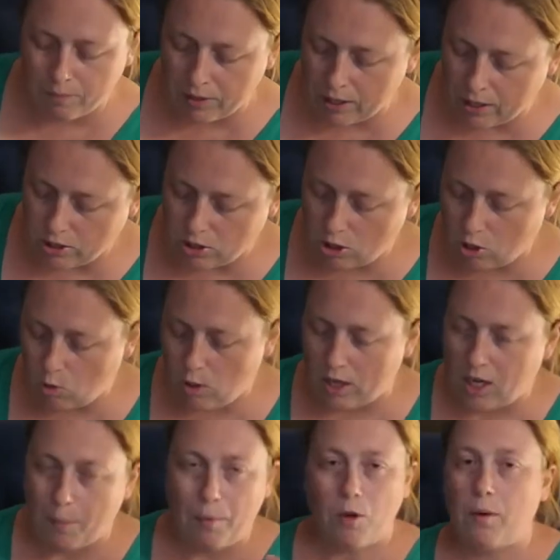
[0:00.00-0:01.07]
So a
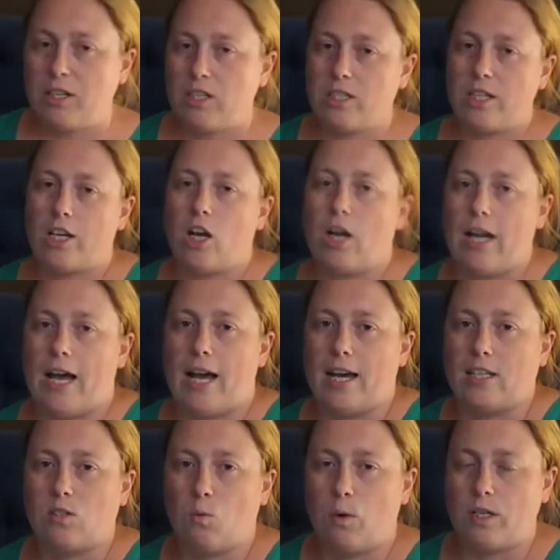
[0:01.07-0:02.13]
couple of questions I got
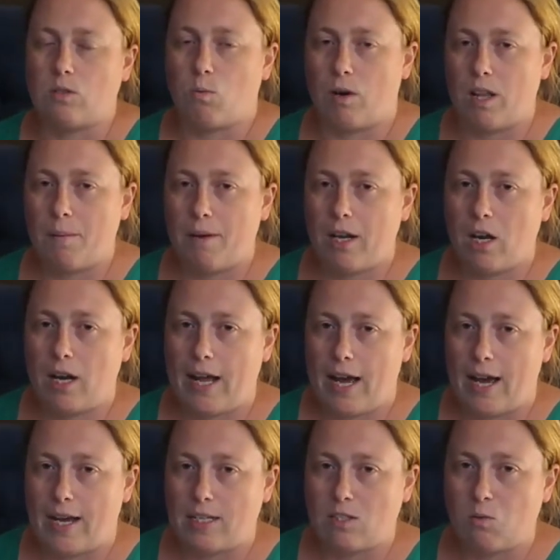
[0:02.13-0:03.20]
asked was, one of them I got
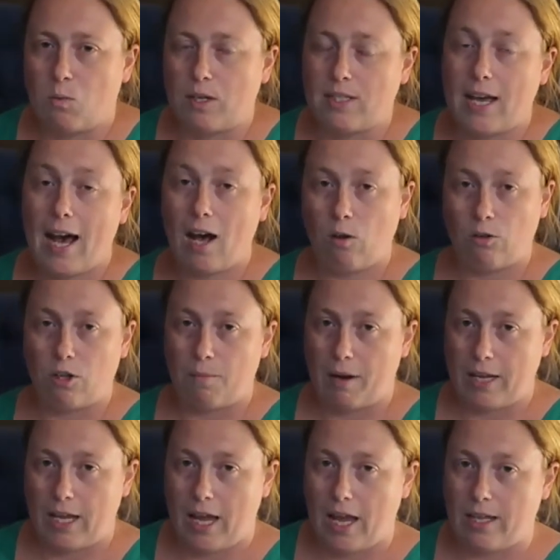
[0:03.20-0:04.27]
asked was, how old are
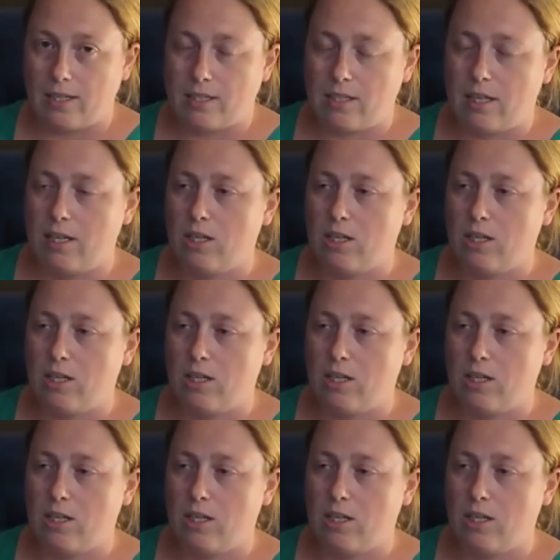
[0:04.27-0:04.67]
my kids?